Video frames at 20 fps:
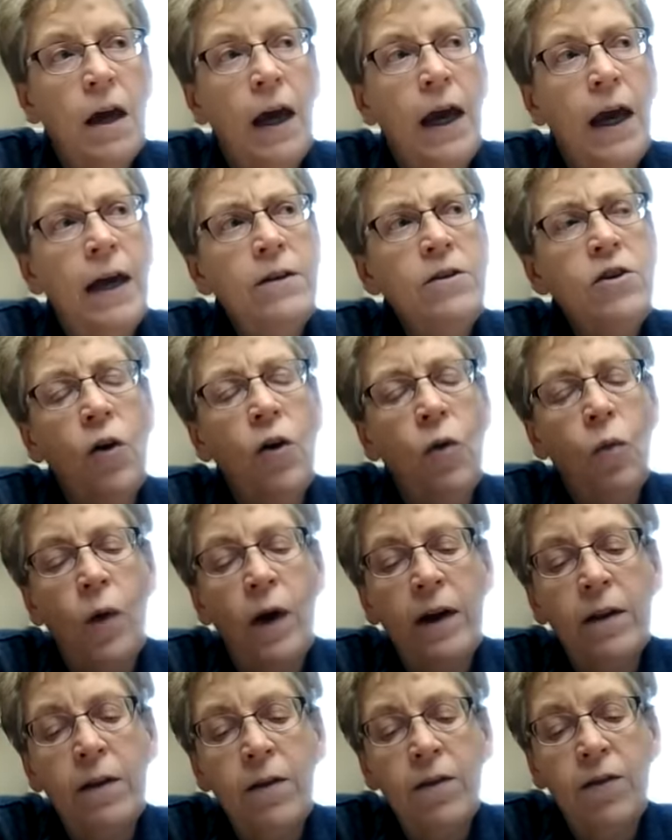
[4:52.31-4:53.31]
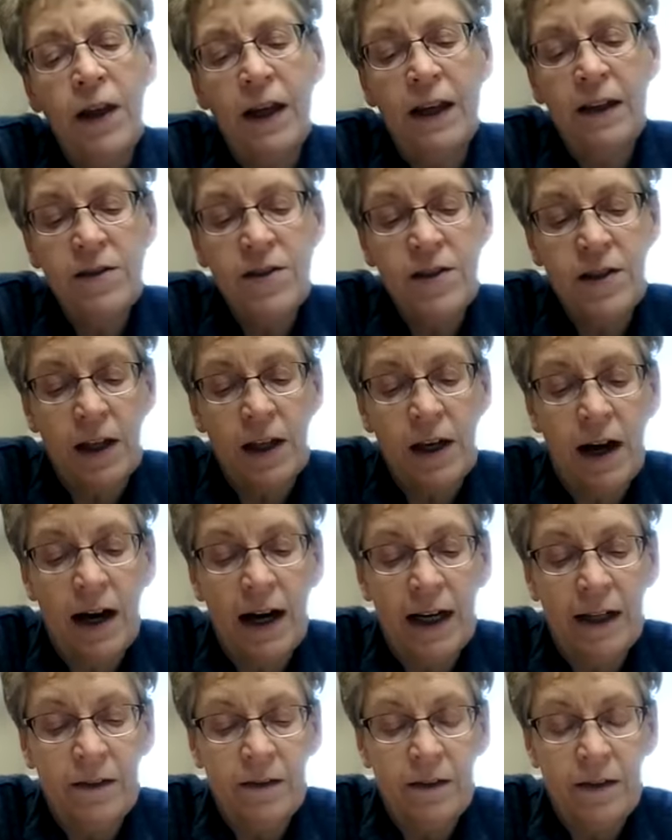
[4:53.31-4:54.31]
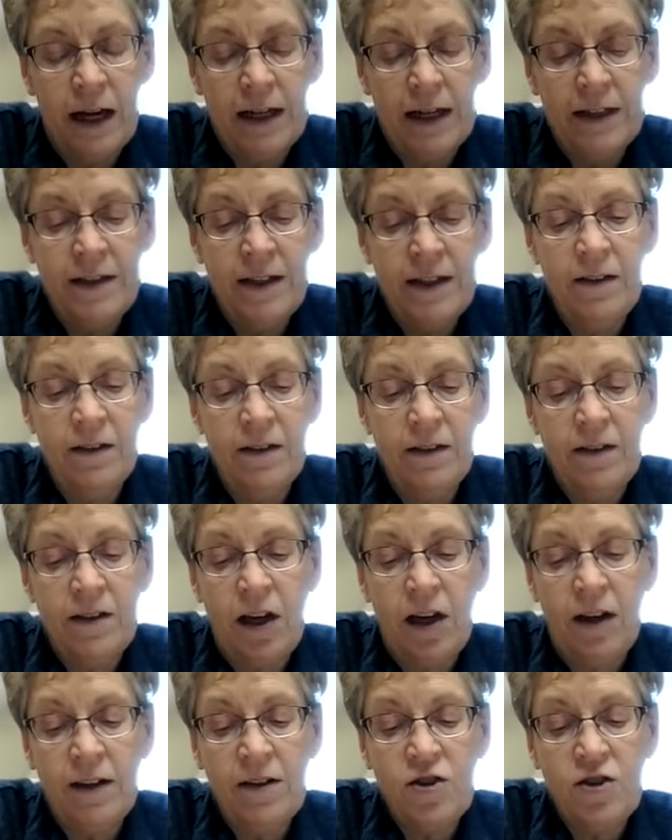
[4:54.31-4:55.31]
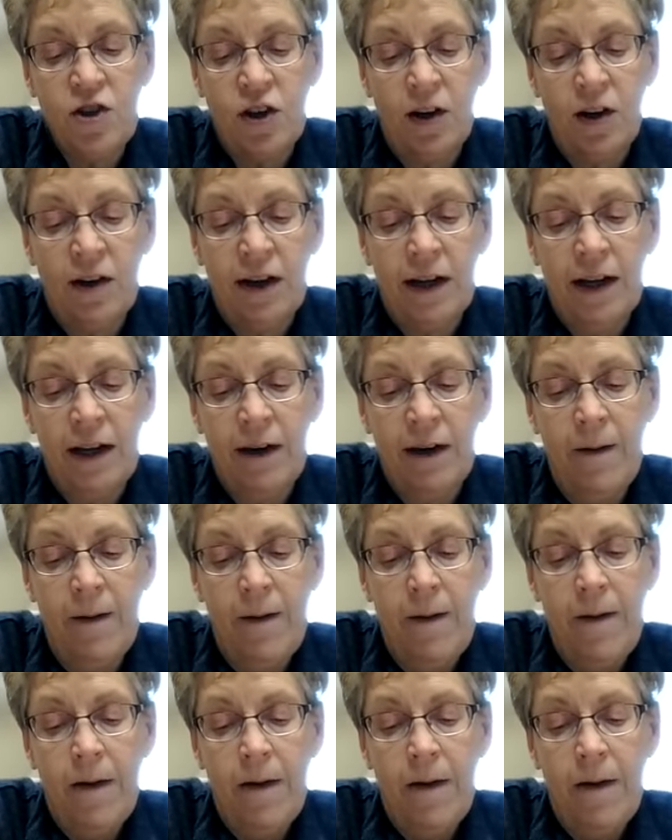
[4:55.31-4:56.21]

And, you know, one of the things that I didn't touch on